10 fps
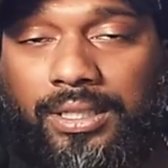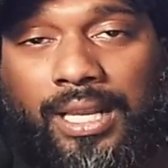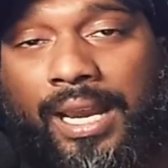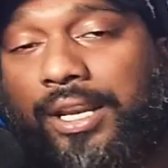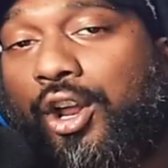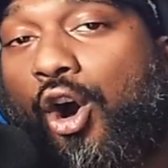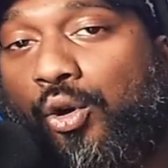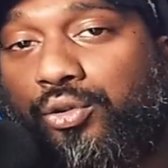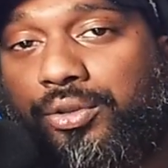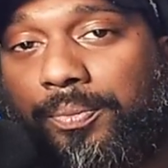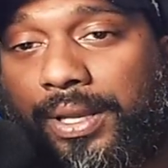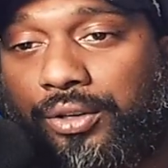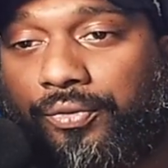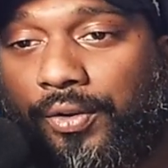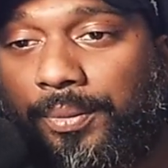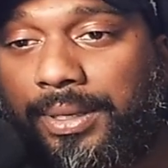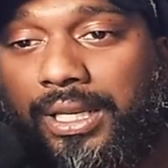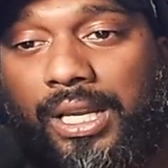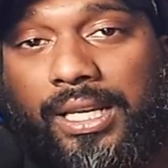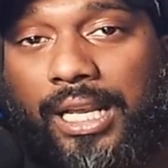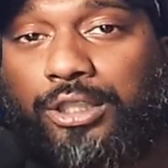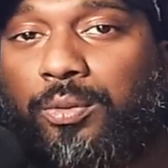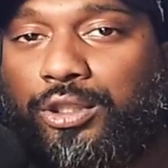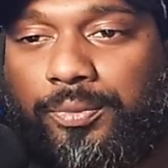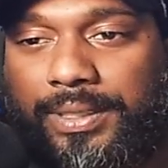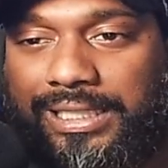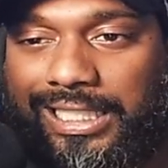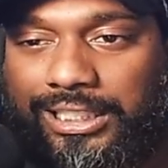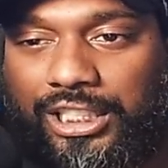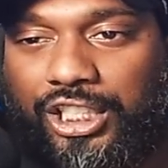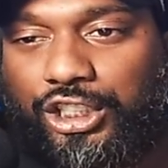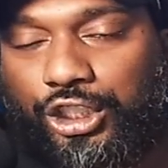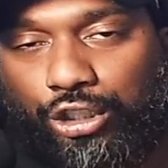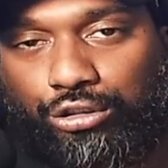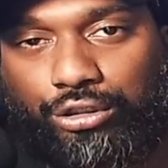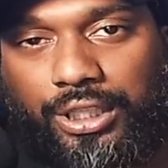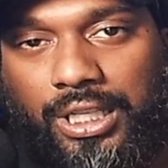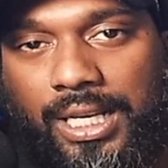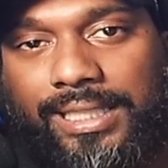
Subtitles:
Not an oath, but you feel me? They supposed to be teaching the children